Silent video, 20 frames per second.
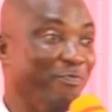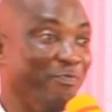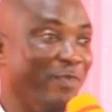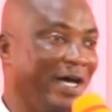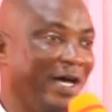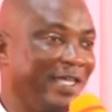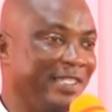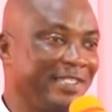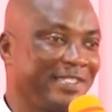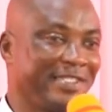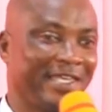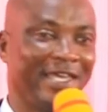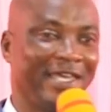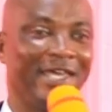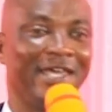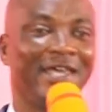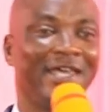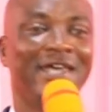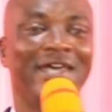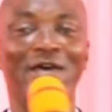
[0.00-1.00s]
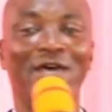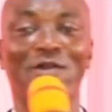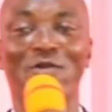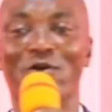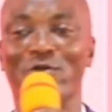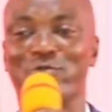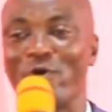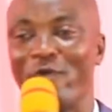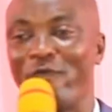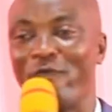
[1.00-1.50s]
demands a
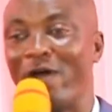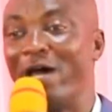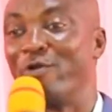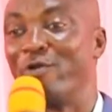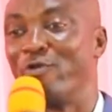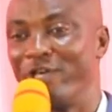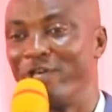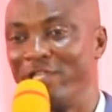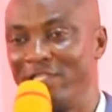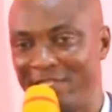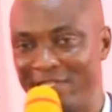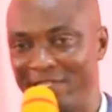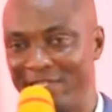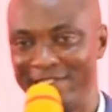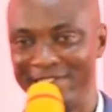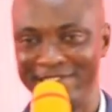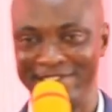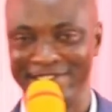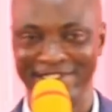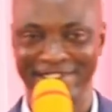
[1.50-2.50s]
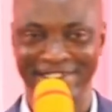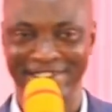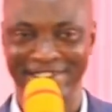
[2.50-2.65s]
lot of anointing.